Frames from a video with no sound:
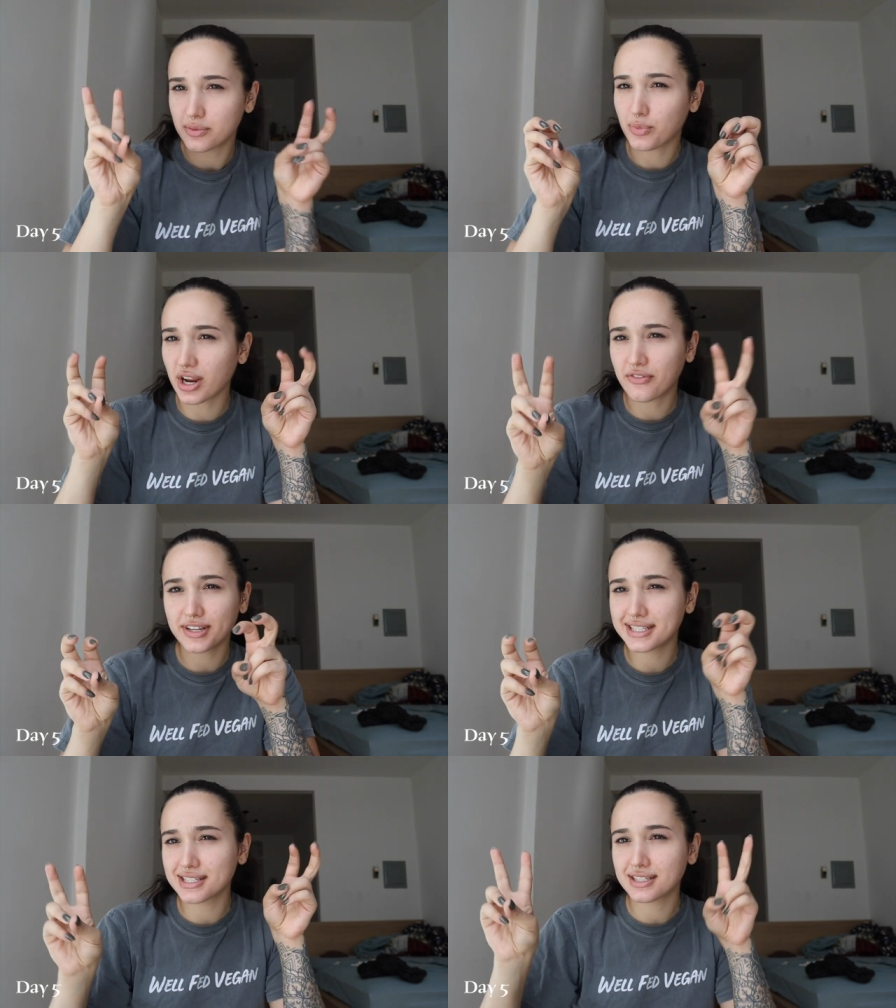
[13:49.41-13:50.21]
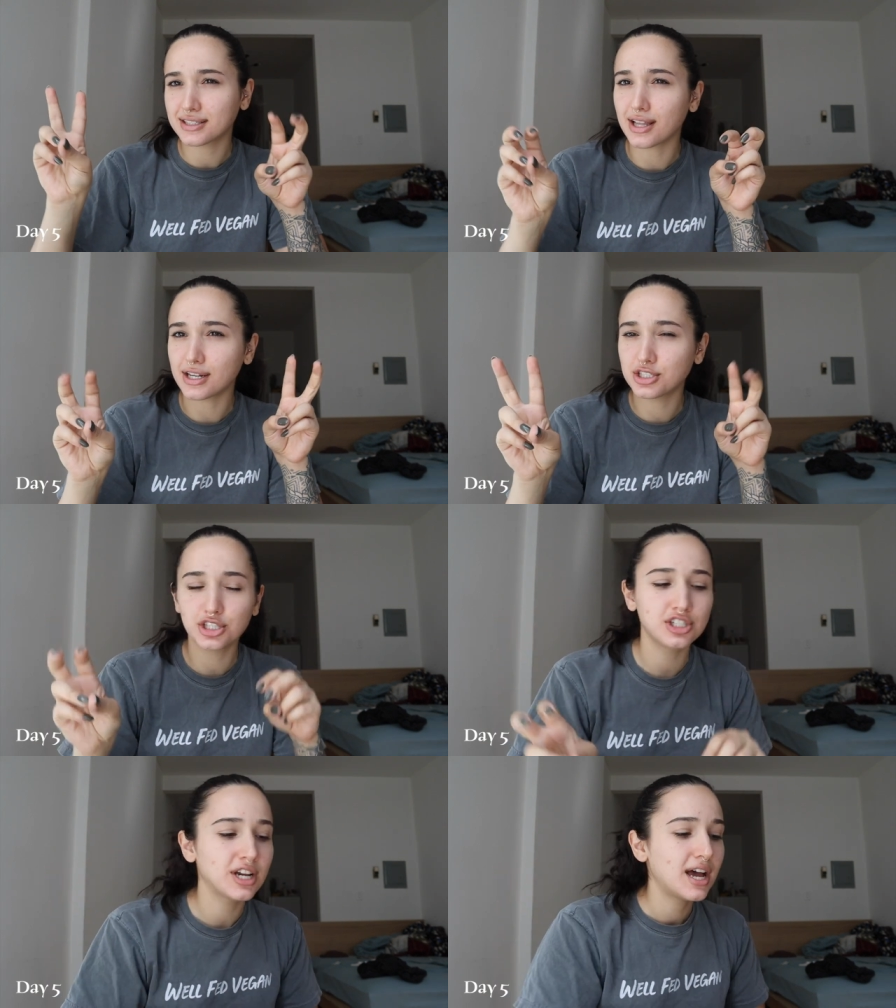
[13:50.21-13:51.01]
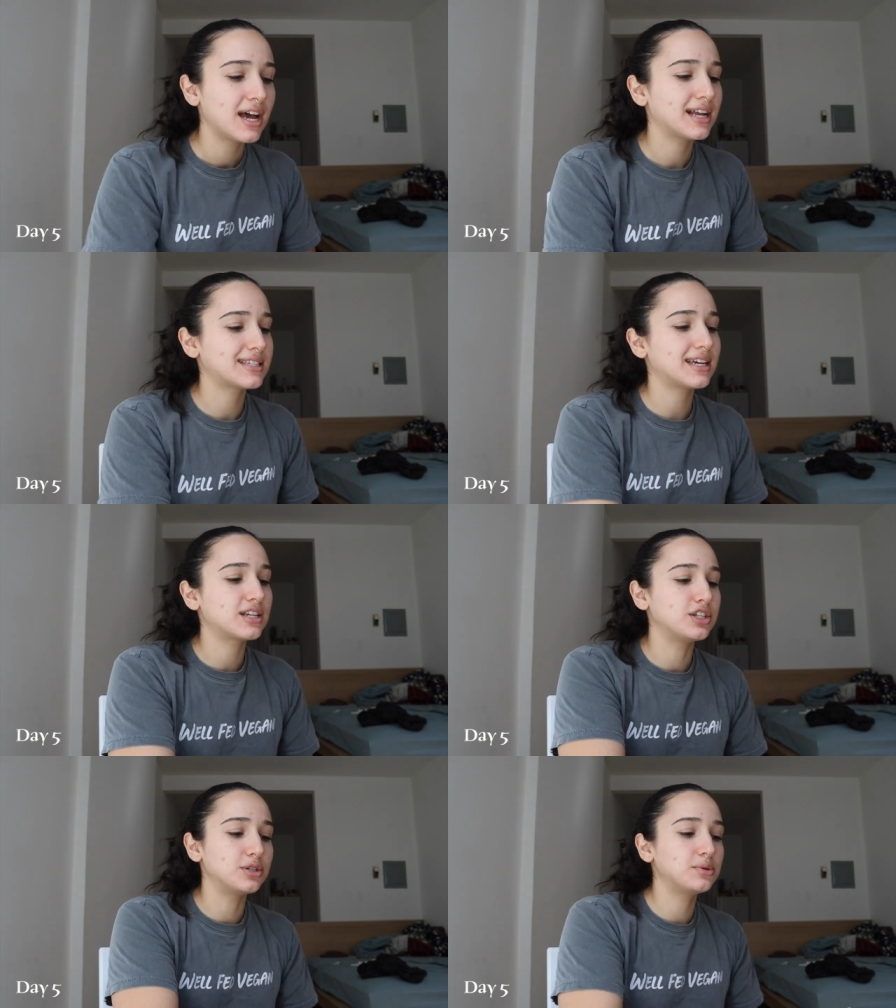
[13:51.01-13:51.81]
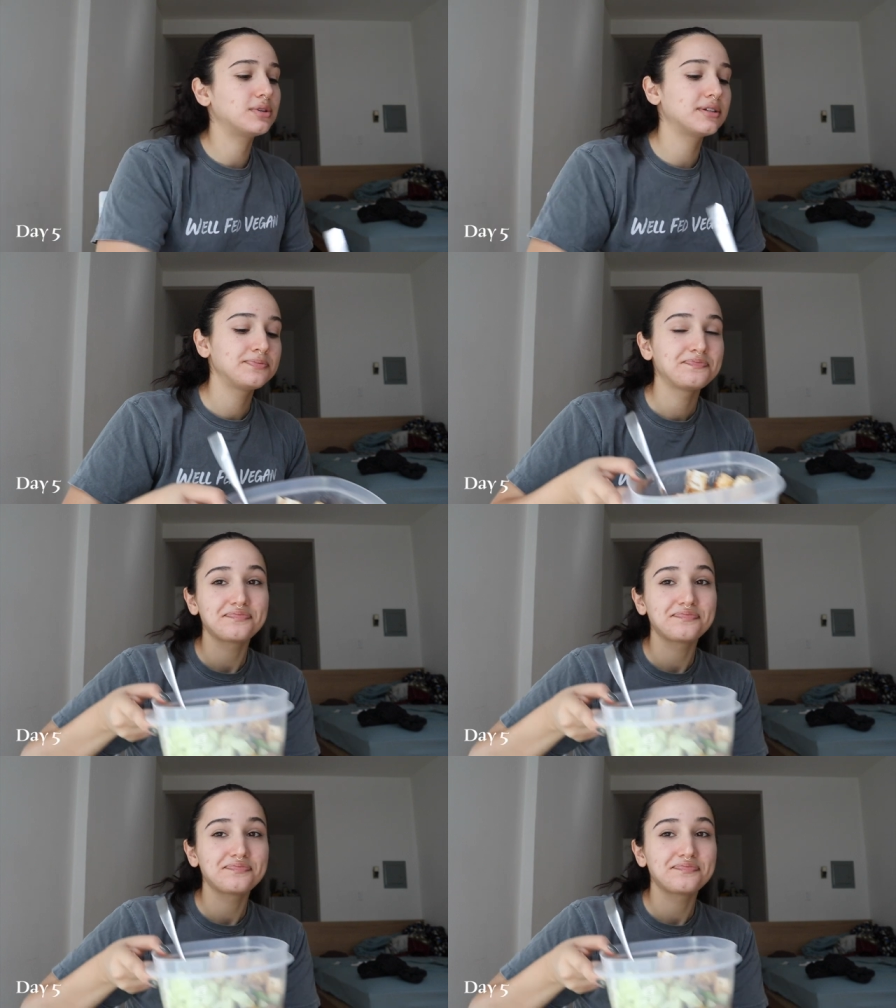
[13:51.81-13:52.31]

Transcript: breakfast, lunch. It's like noon.